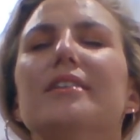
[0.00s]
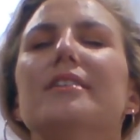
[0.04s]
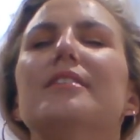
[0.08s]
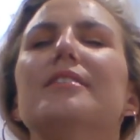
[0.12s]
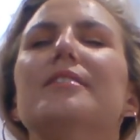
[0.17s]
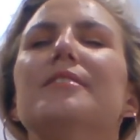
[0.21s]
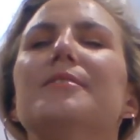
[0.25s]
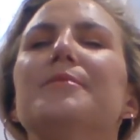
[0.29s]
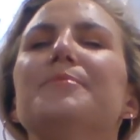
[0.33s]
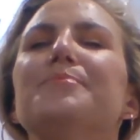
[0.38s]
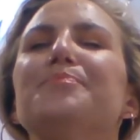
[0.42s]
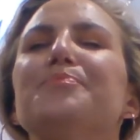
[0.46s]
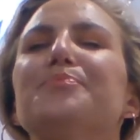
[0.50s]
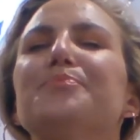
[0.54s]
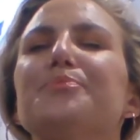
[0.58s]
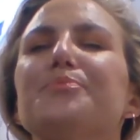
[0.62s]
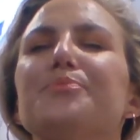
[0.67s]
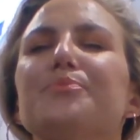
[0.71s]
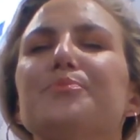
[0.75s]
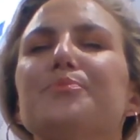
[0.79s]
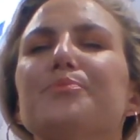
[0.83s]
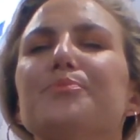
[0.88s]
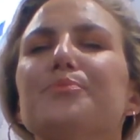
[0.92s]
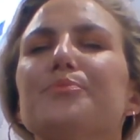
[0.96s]

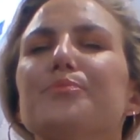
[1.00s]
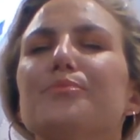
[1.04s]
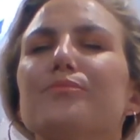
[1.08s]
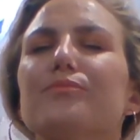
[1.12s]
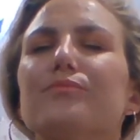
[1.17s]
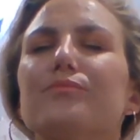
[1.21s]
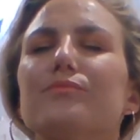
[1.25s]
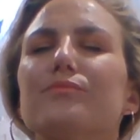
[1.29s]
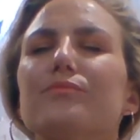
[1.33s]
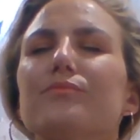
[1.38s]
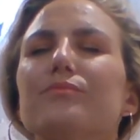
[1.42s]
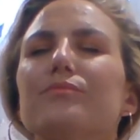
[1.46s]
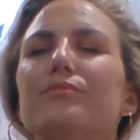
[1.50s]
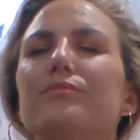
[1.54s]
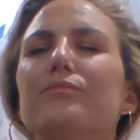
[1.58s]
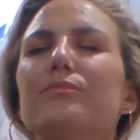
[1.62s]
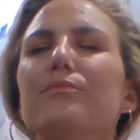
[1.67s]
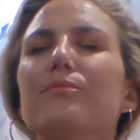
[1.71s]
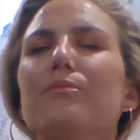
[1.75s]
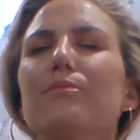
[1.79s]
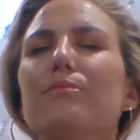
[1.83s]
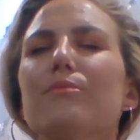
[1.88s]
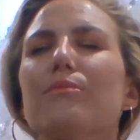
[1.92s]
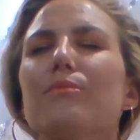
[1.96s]

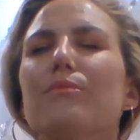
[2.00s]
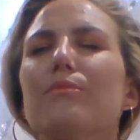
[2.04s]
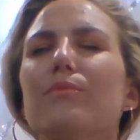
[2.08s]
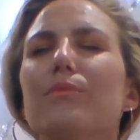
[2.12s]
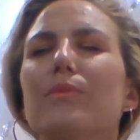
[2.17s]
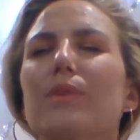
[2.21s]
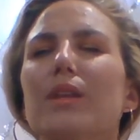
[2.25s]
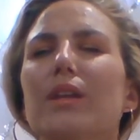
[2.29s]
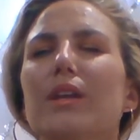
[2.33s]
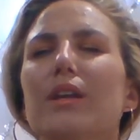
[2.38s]
(silence)